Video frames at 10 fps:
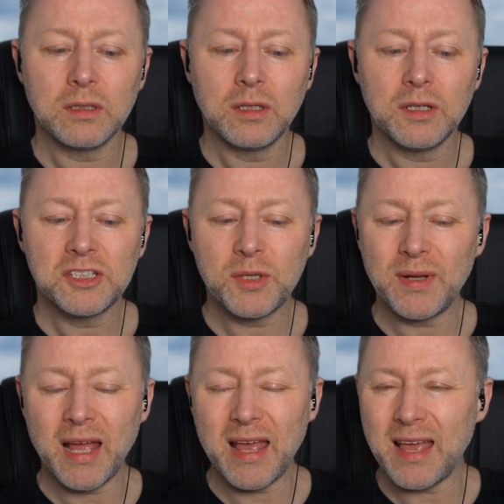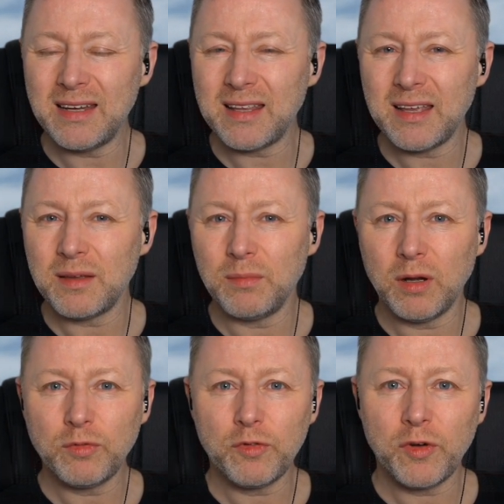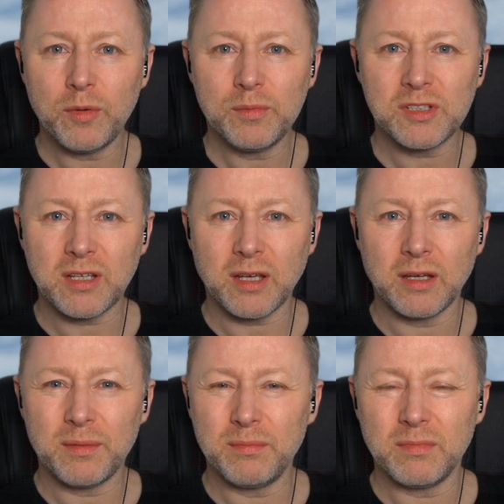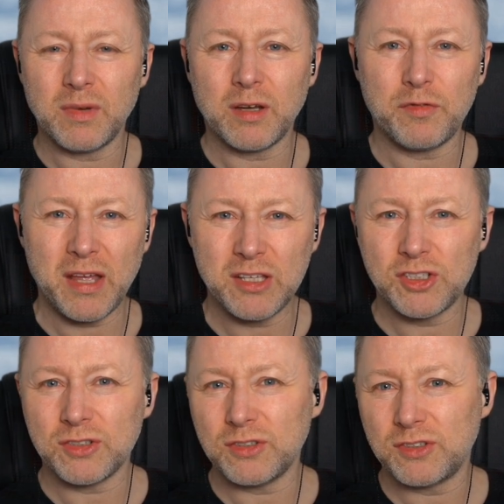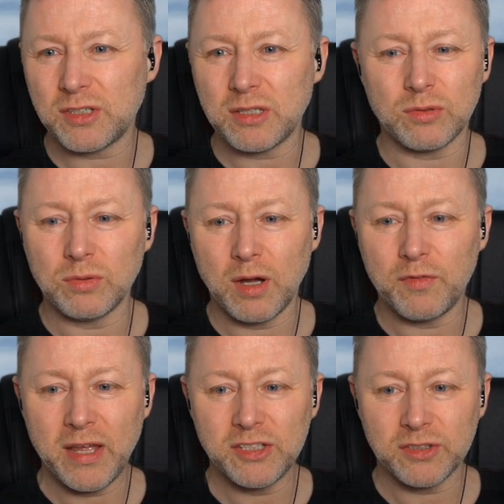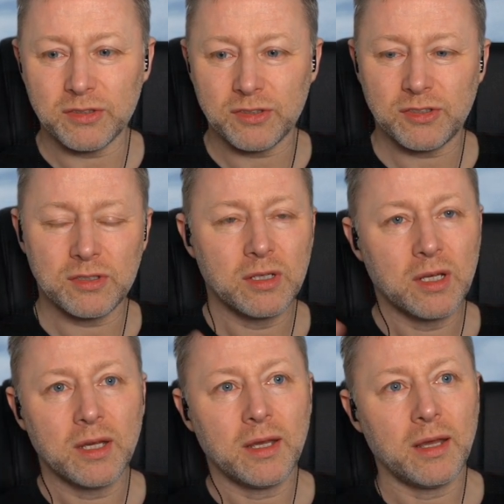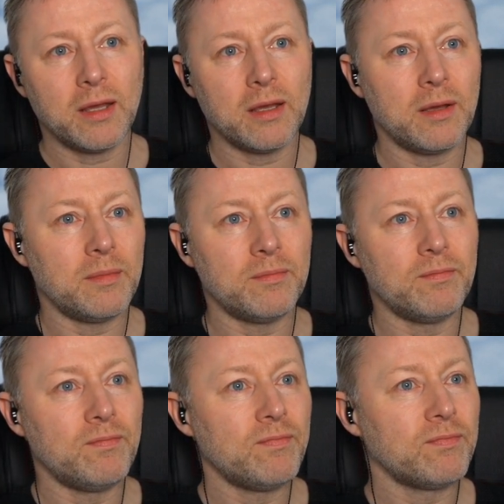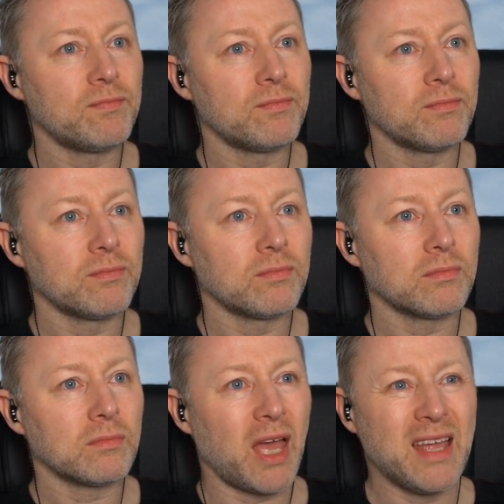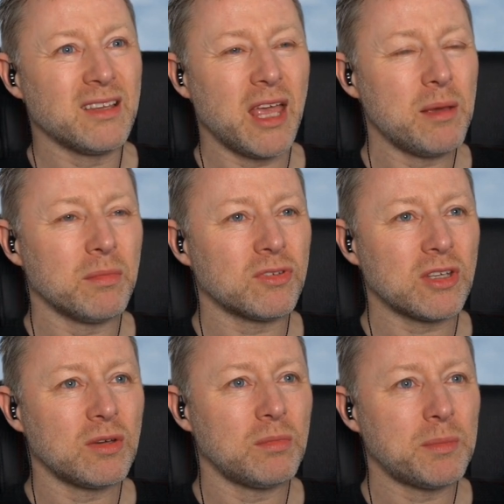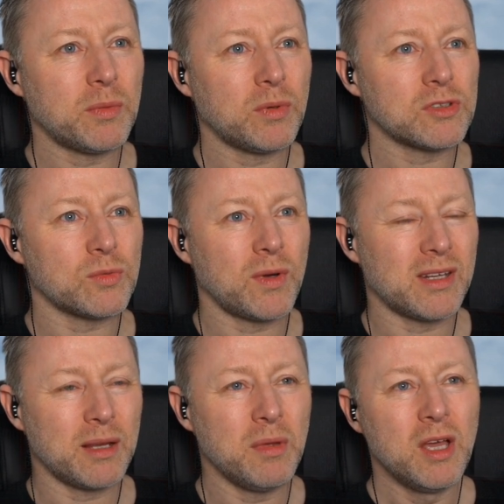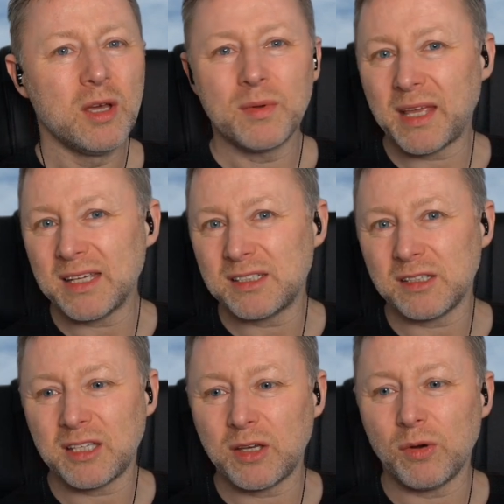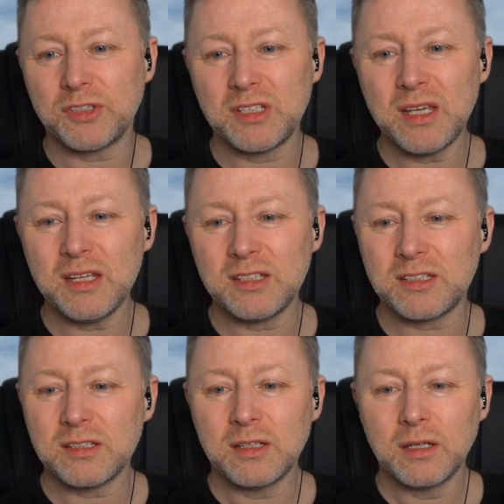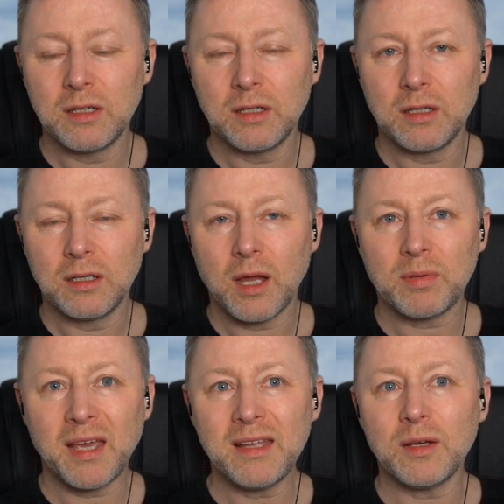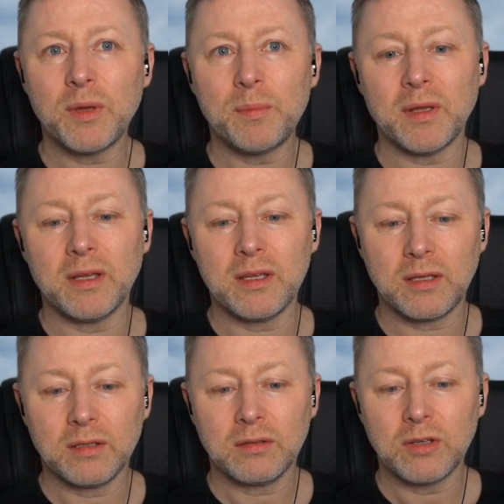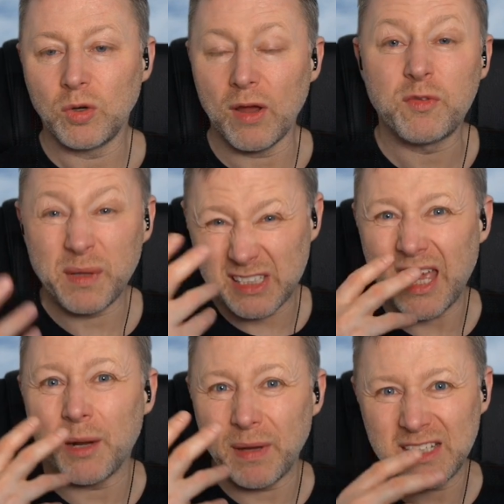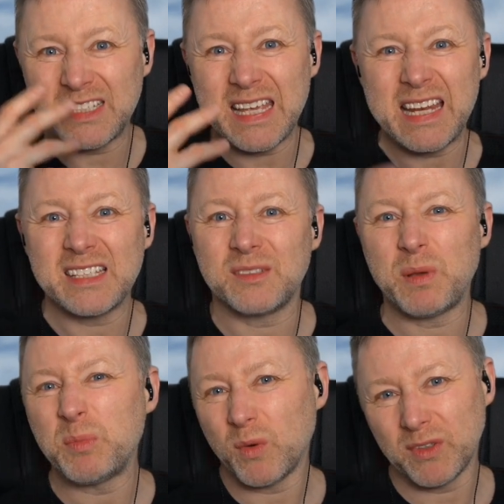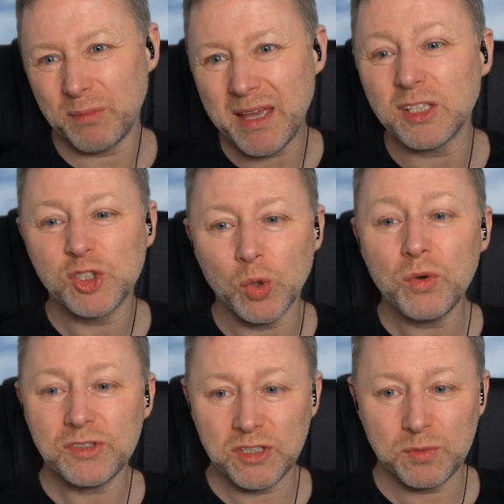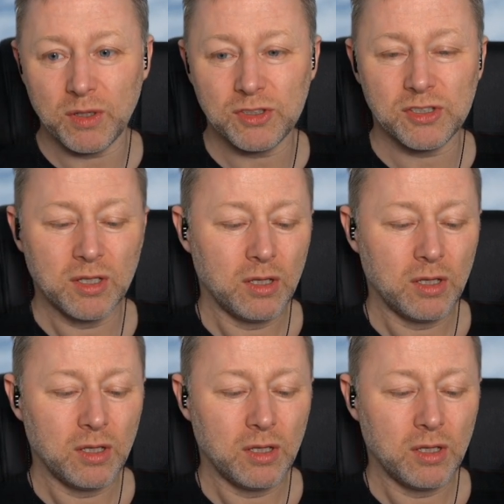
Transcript: see, when any of the Marvel films, like Avengers, I don't know, Avengers, Endgame, I think it maybe was, or one of them, when it gets starts to get all serious, I'm kind of a wee bit like, you know, everybody's getting a bit serious, people only making jokes as much.